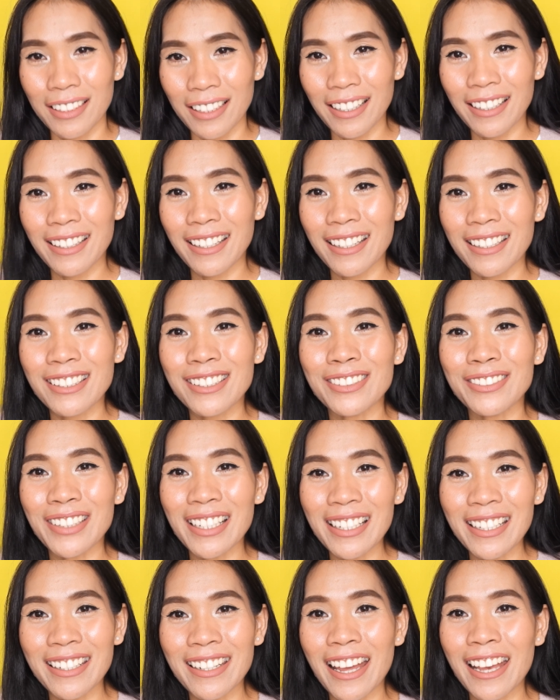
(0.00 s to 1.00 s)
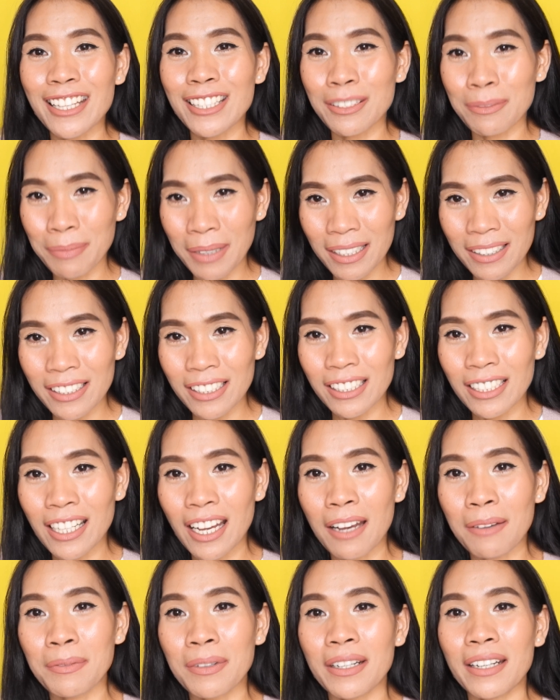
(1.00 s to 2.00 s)
It is really nice budget
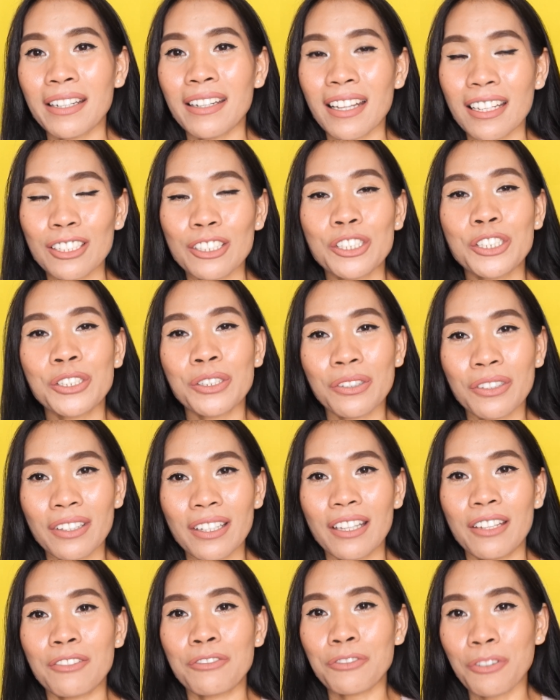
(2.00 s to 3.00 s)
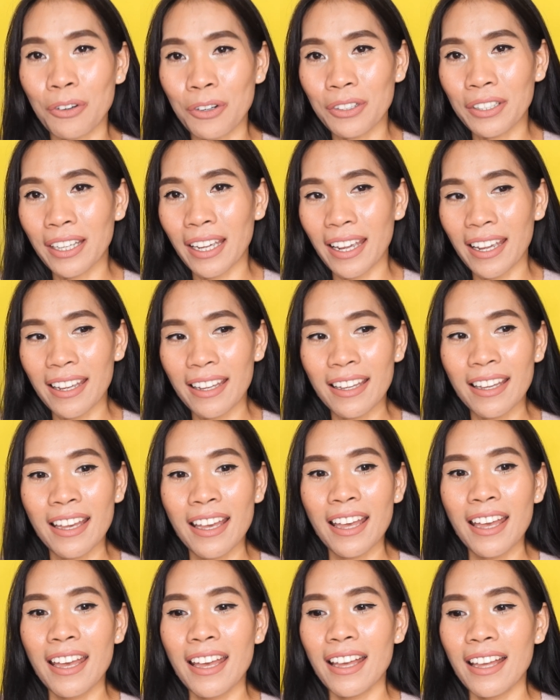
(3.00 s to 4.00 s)
camera that shoot in 4K,
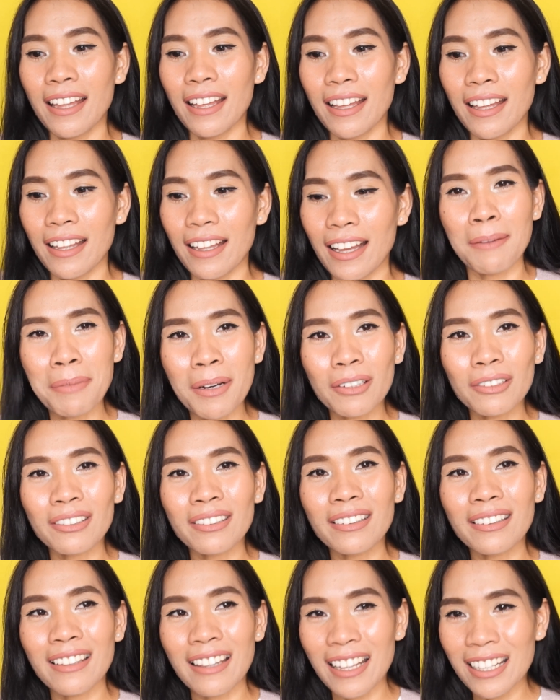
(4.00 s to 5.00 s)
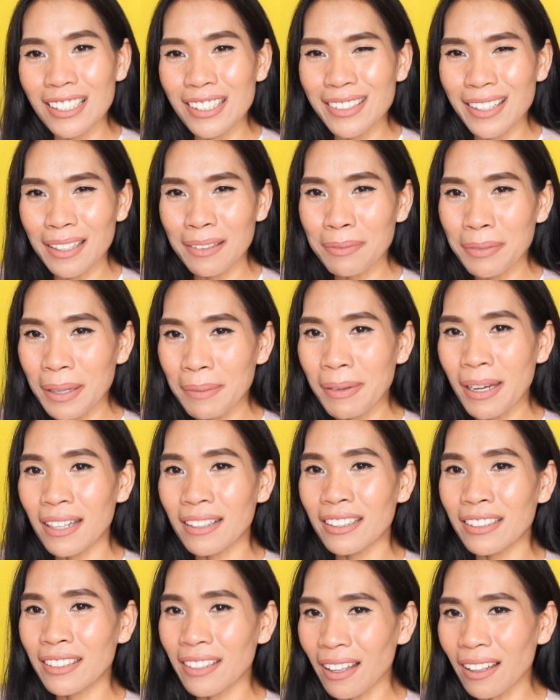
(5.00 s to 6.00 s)
about less than
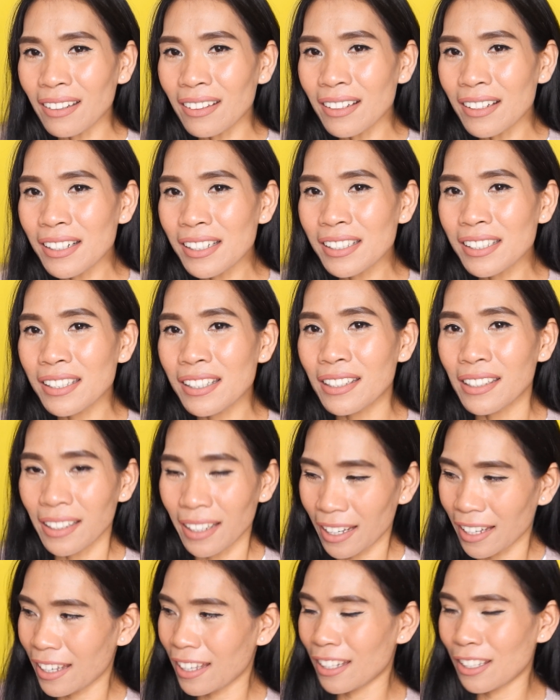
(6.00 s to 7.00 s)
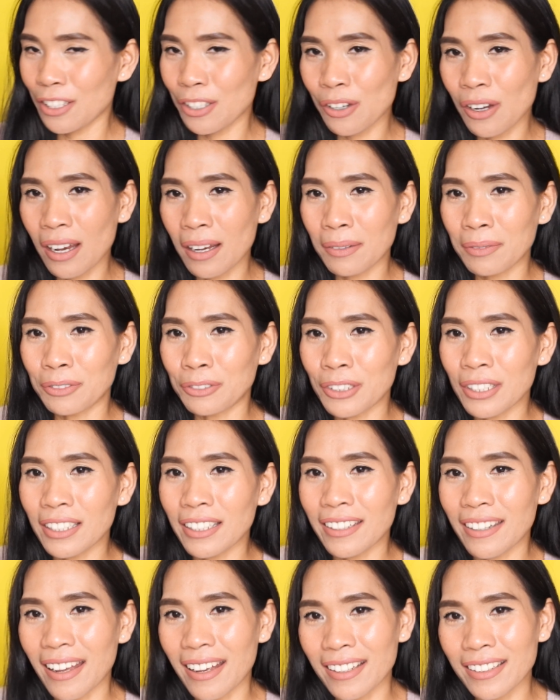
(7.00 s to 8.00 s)
$500, and you have
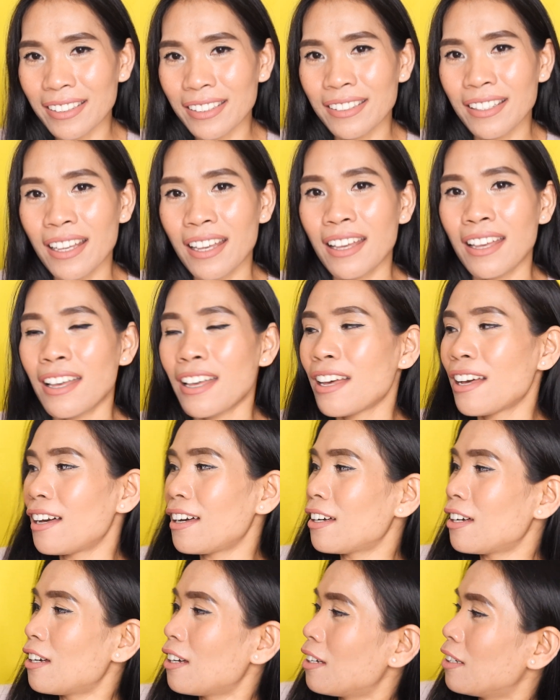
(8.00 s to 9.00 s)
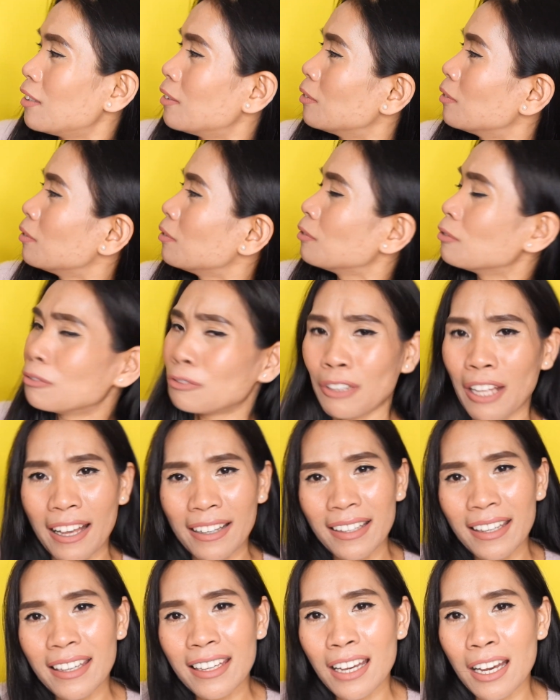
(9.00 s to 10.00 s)
really nice
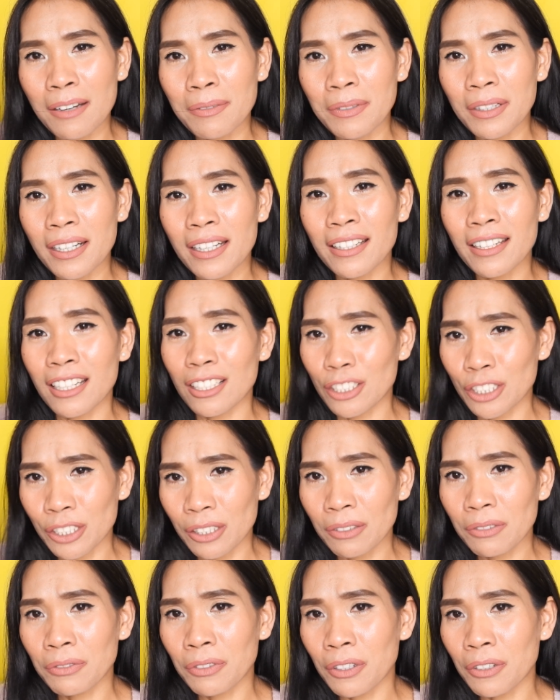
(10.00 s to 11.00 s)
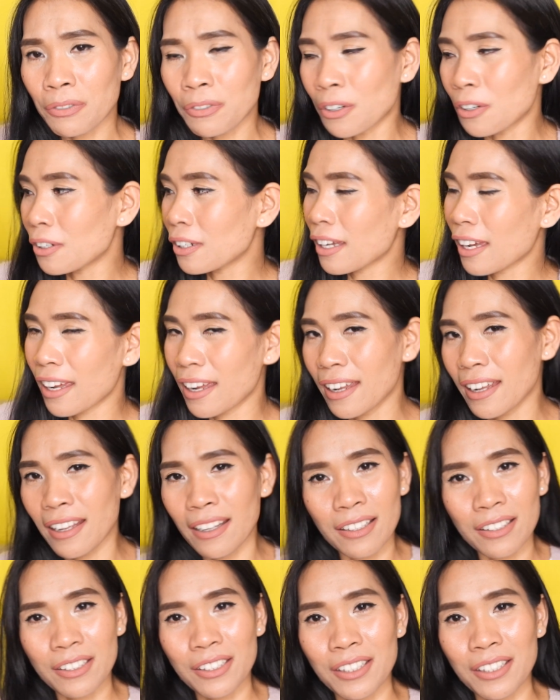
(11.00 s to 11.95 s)
vlogging camera that shoot for 4K.